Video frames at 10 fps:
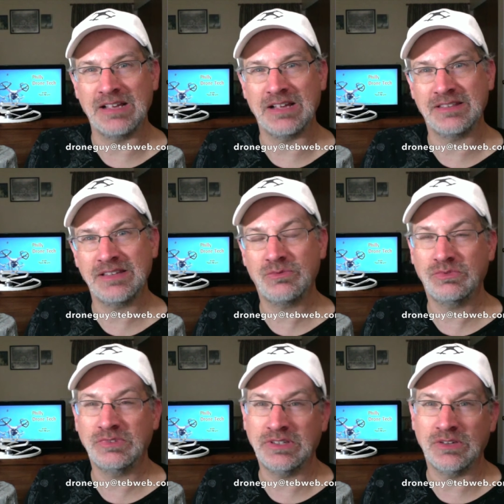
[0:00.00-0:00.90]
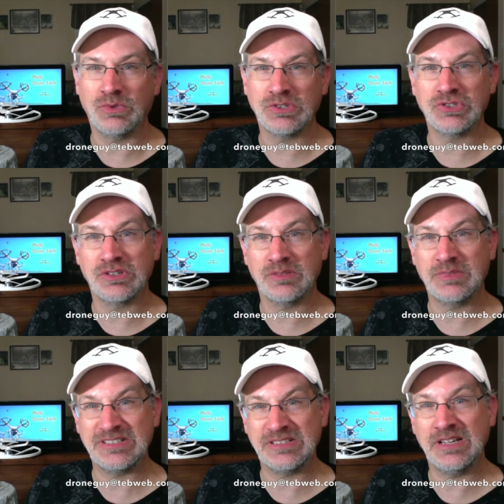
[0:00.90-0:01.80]
think what you're going to
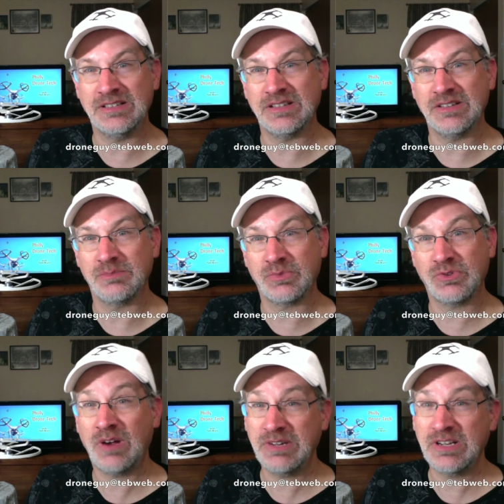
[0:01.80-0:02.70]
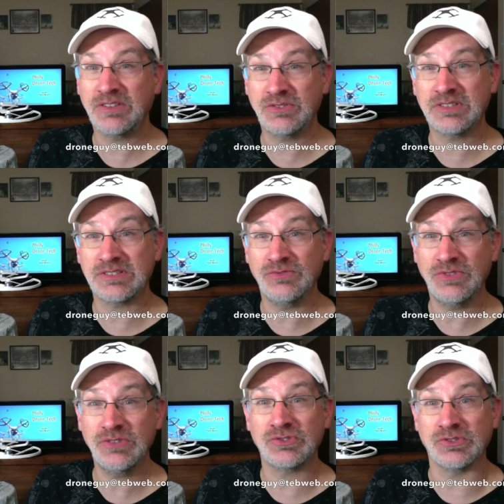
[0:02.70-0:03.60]
be seeing in the probably not too distant
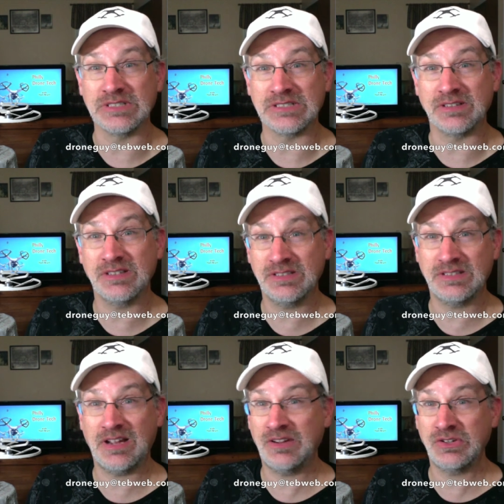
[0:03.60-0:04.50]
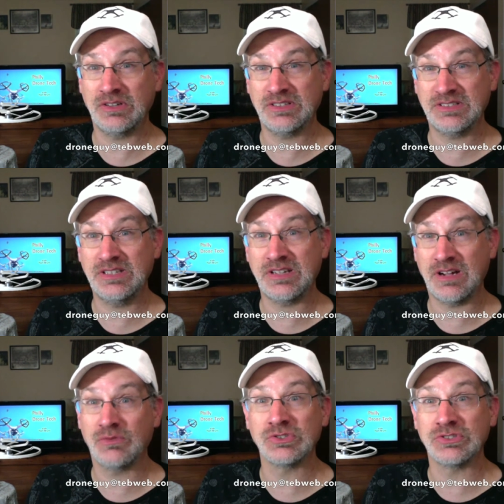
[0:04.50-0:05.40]
future is that this is how you're going to see
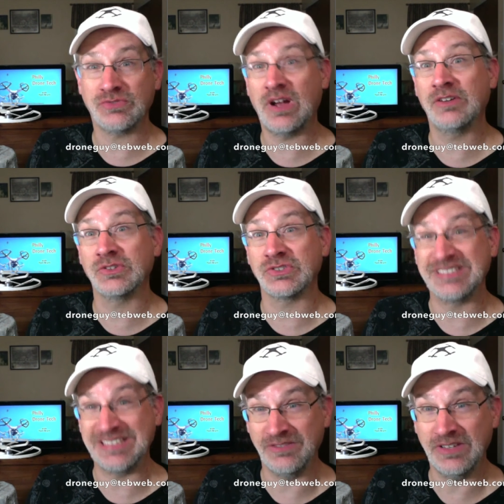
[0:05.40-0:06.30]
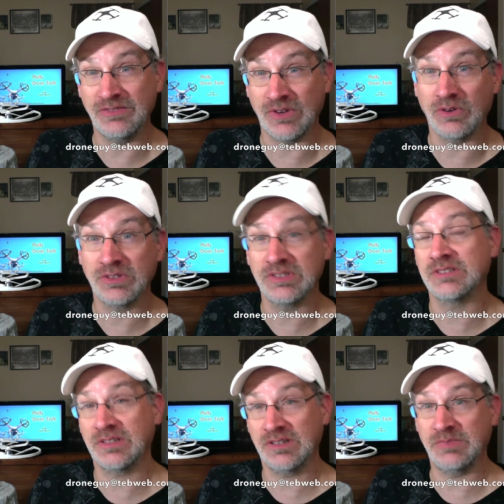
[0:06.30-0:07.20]
coverage of fires on TV, folks.
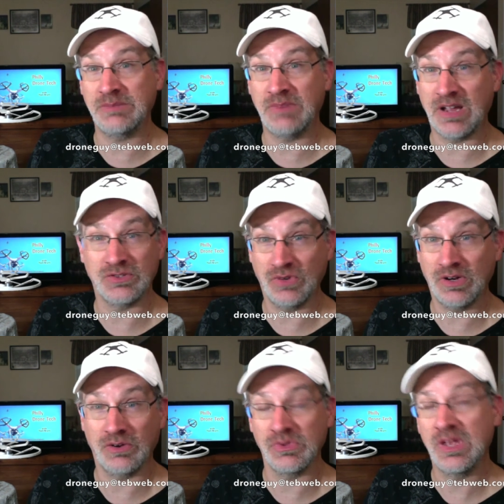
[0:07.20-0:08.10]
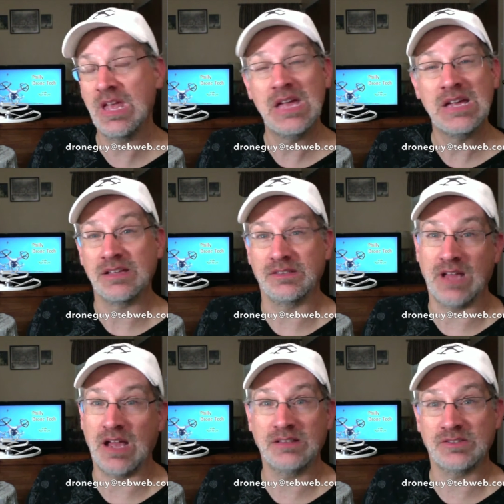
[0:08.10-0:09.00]
It's going to be by a drone,
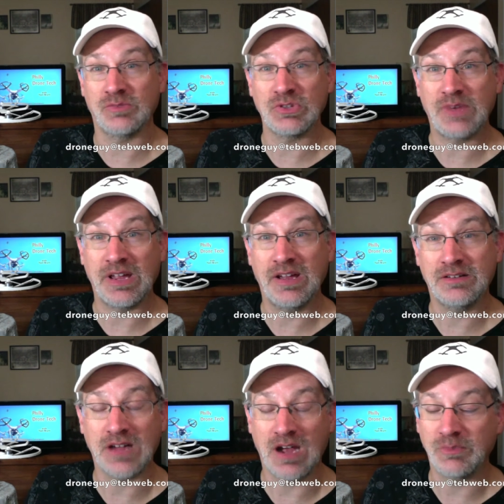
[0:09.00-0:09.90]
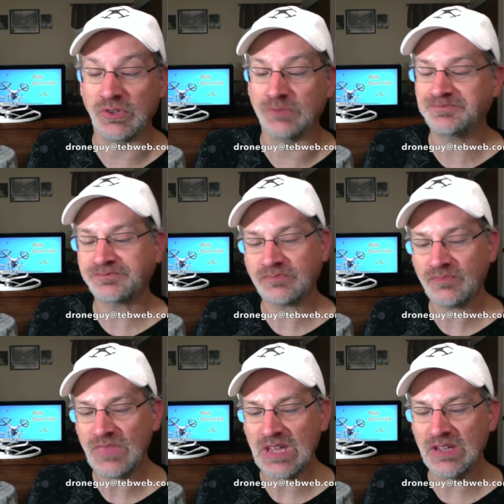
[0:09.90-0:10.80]
not so much by a helicopter.
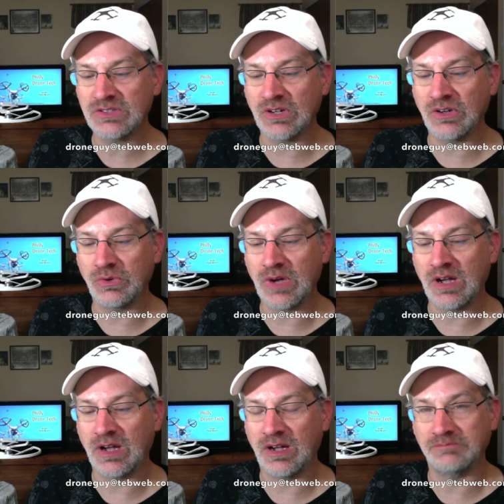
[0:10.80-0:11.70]
So I